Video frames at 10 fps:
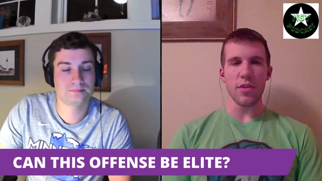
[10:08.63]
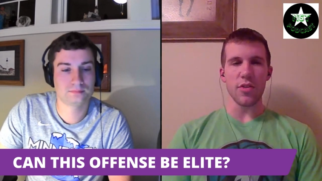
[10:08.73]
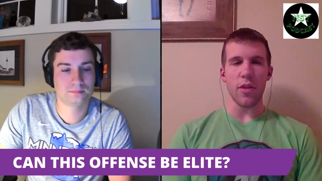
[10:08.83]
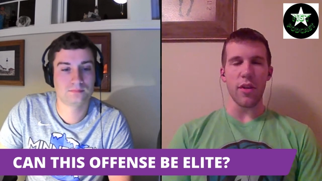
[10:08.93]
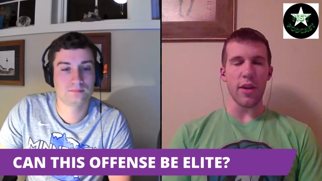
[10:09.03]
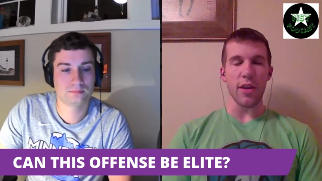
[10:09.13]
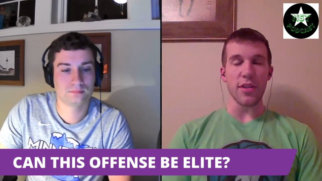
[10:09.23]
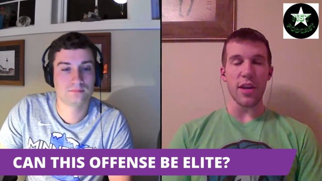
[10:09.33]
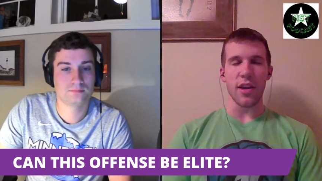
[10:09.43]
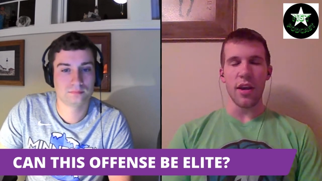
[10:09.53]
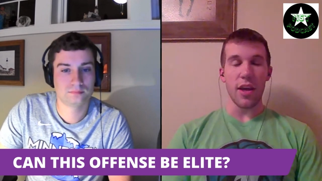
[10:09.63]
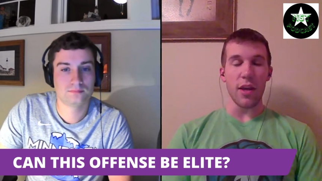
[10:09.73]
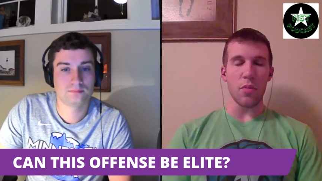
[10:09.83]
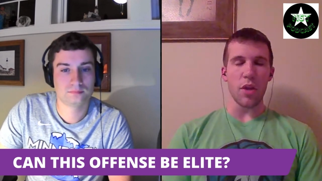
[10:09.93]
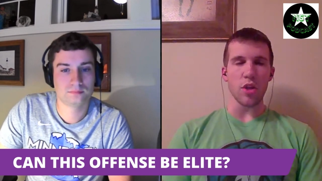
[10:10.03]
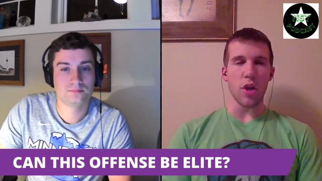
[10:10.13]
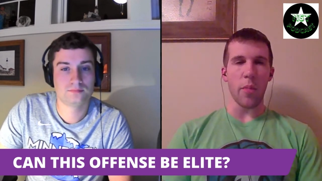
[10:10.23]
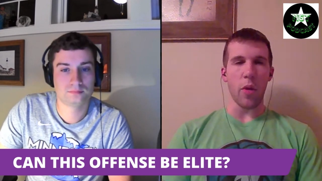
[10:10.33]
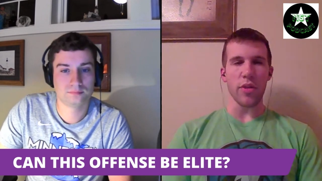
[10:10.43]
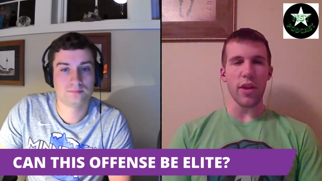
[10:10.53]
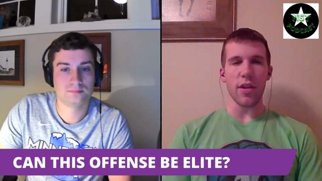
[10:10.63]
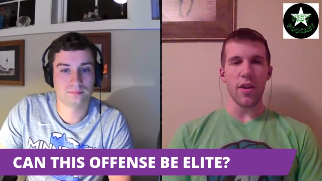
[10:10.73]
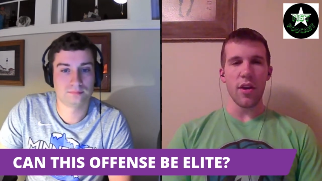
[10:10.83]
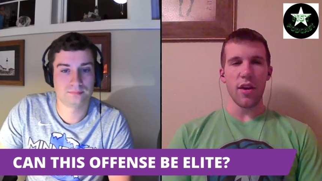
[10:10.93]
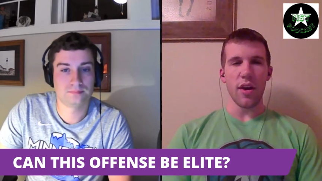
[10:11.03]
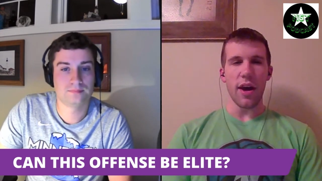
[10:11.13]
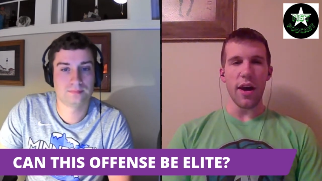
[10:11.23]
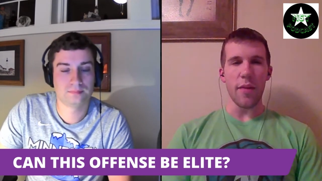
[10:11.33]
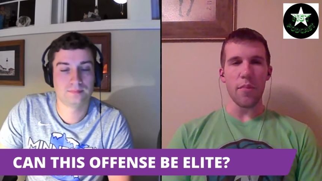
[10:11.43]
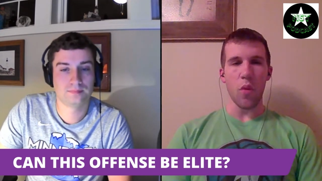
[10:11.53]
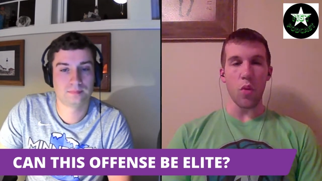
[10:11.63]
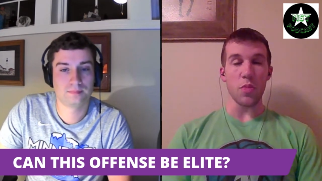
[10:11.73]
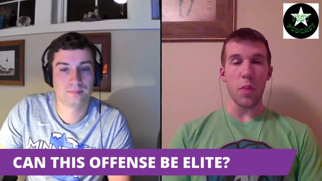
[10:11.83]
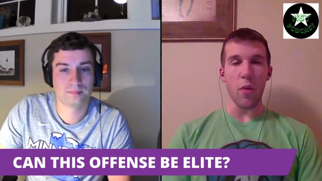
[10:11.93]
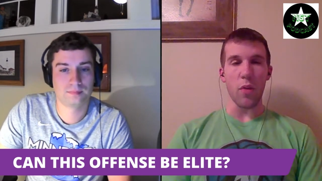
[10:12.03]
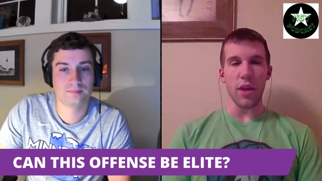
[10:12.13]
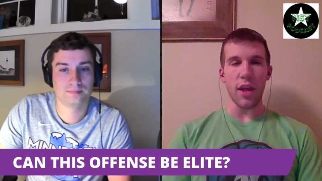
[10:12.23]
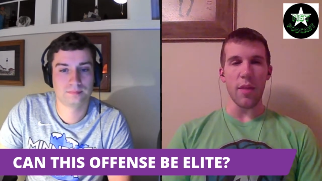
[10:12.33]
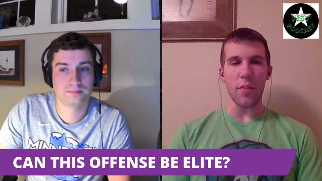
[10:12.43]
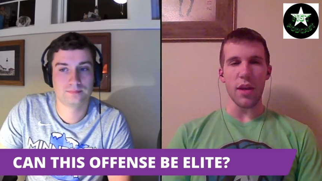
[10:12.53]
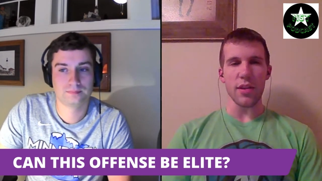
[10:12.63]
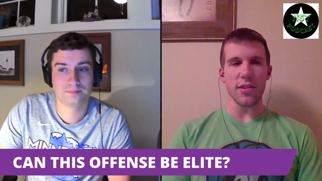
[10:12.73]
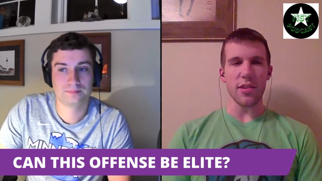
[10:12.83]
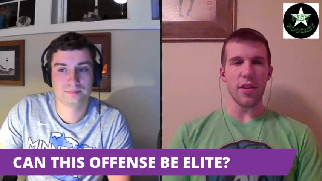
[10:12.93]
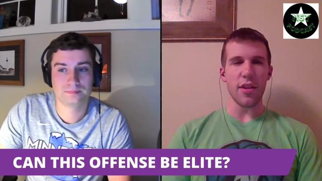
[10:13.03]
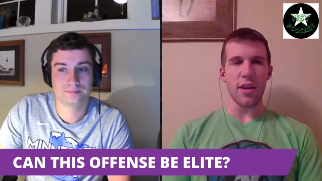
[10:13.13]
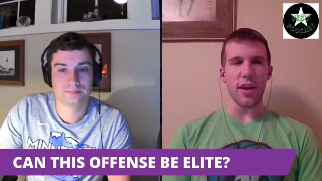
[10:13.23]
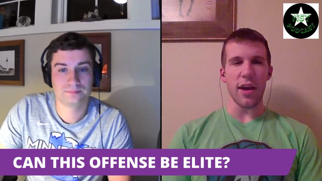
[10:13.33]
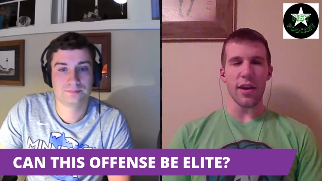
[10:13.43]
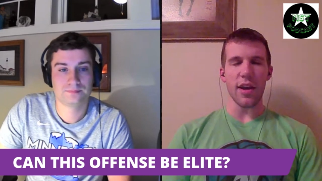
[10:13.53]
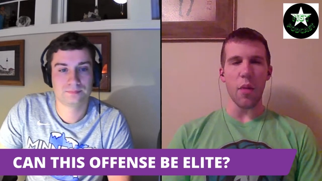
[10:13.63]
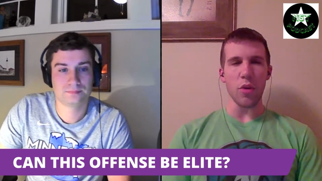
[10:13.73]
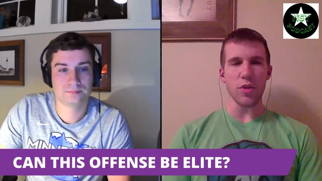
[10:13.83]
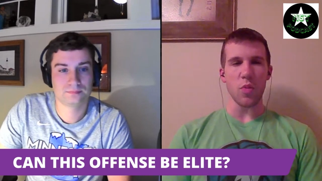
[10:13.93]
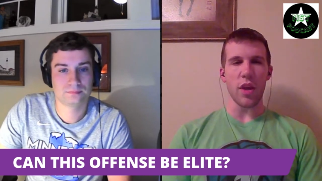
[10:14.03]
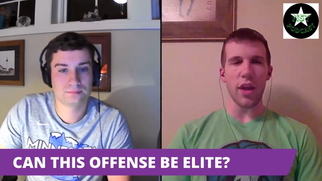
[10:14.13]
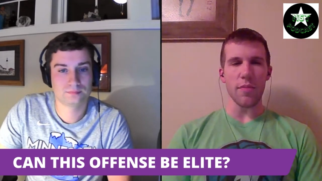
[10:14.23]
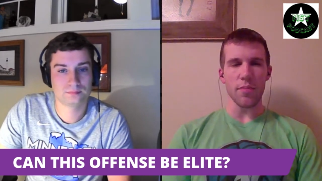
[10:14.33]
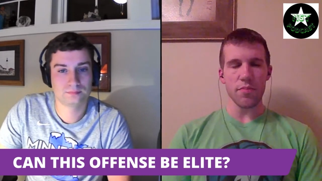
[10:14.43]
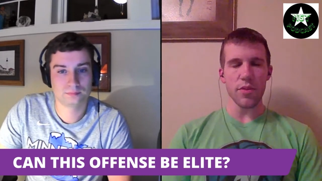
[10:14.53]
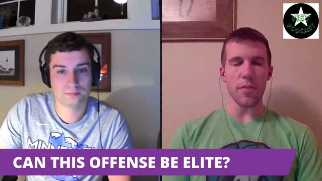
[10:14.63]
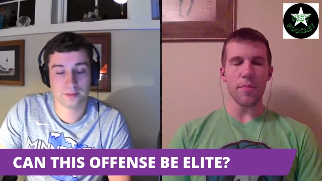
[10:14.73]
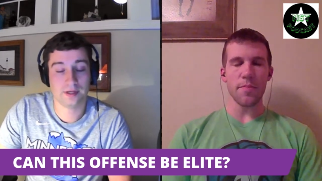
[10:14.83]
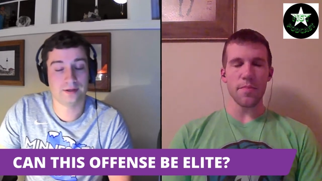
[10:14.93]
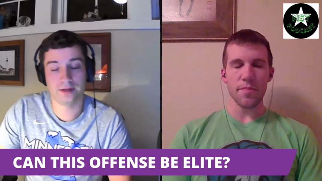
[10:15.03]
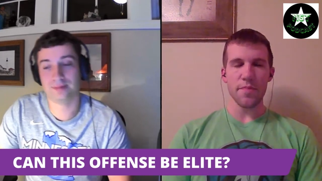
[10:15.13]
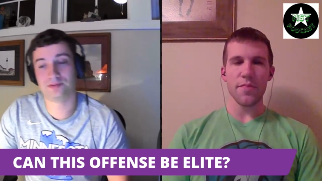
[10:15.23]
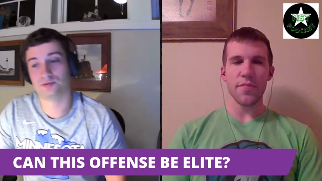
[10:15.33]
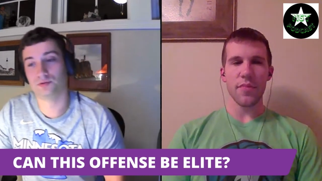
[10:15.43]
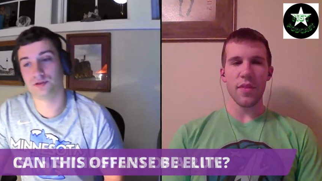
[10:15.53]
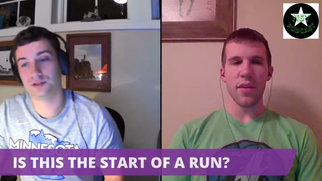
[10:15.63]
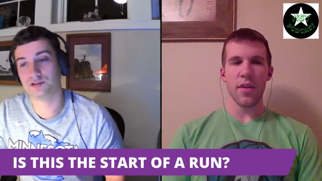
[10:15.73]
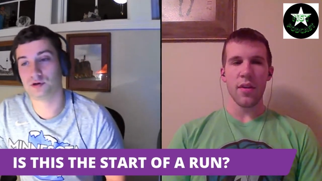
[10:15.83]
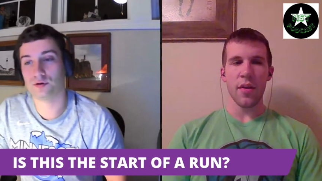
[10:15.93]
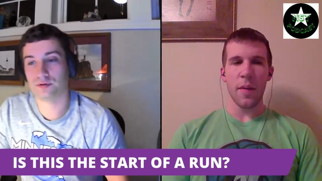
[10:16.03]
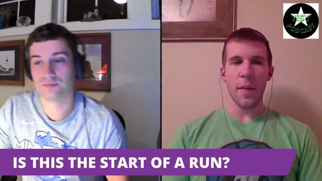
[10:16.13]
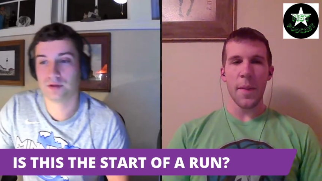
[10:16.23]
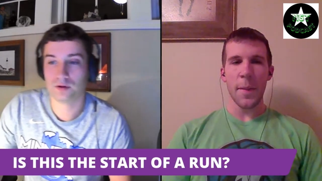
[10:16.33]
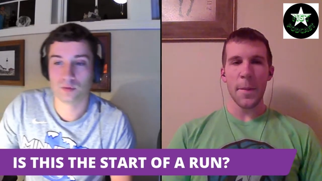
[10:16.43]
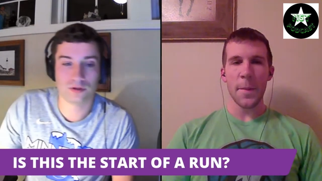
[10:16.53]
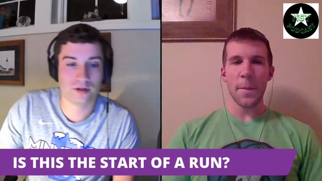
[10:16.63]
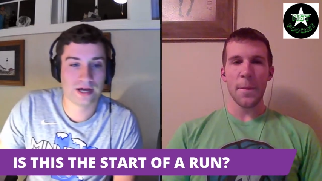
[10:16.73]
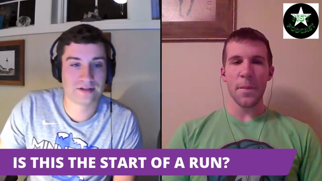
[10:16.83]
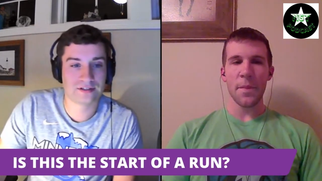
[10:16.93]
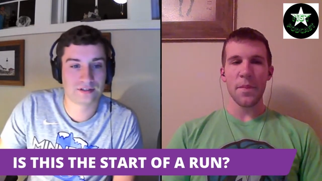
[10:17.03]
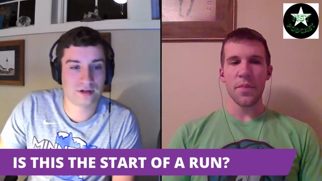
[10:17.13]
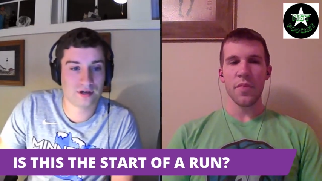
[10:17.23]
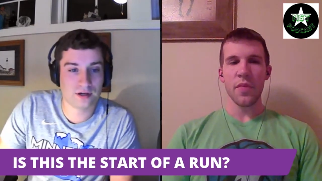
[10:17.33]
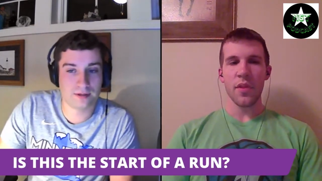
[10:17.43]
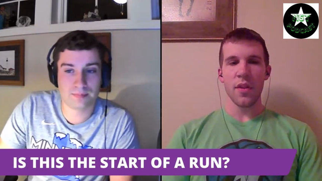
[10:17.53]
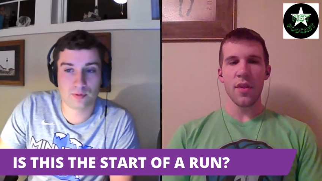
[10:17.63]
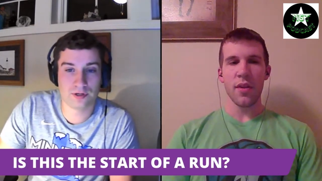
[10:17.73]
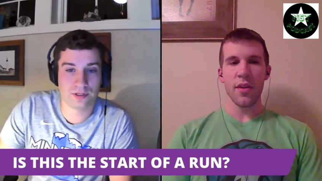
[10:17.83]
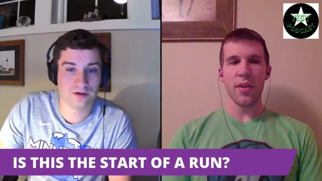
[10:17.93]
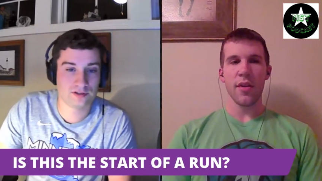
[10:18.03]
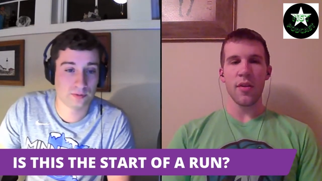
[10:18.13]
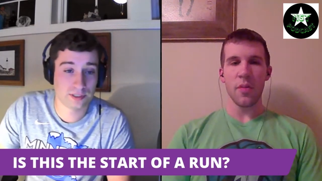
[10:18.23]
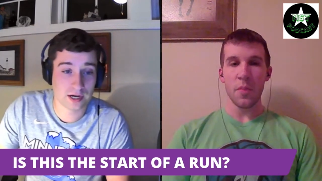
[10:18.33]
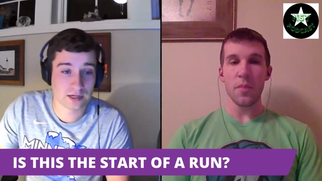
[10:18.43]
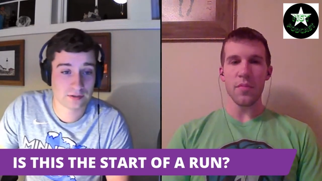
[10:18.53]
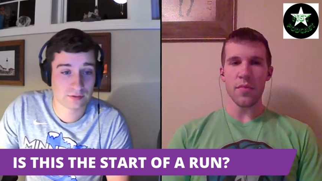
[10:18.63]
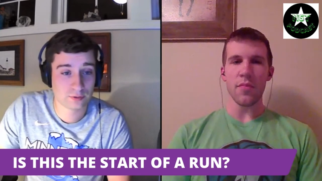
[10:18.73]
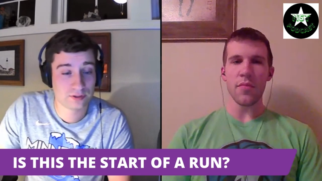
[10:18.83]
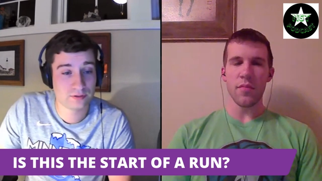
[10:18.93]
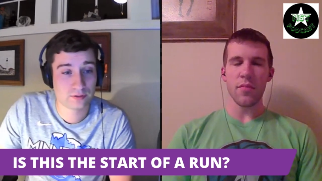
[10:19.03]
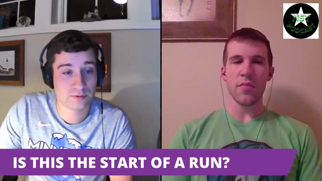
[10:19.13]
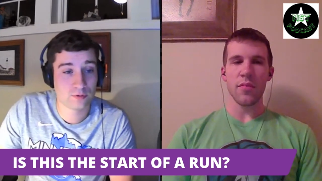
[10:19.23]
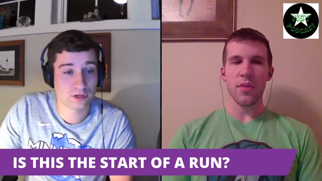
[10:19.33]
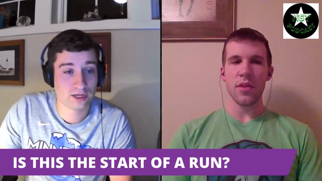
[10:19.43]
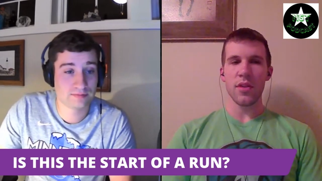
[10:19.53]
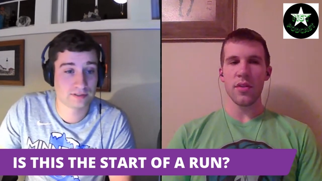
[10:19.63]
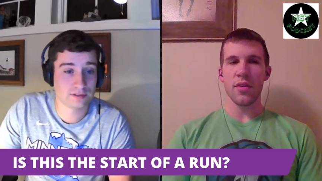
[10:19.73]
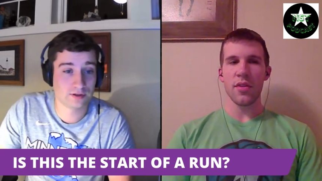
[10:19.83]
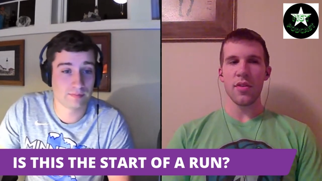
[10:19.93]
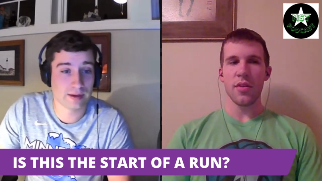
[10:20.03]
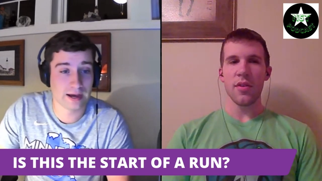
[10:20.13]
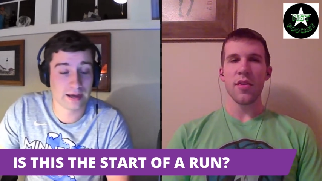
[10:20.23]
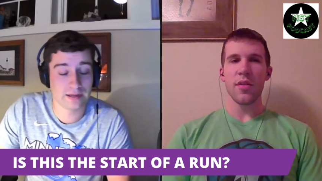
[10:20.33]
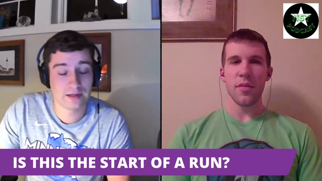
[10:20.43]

Speaker 1: So then, like you said, he could potentially come out that uh, post bye week game against the uh, Cowboys in week eight.
Speaker 2: So yeah, absolutely. So one last uh, point here. So we talked mm-hmm. 3 mm-hmm. three more games until the bye.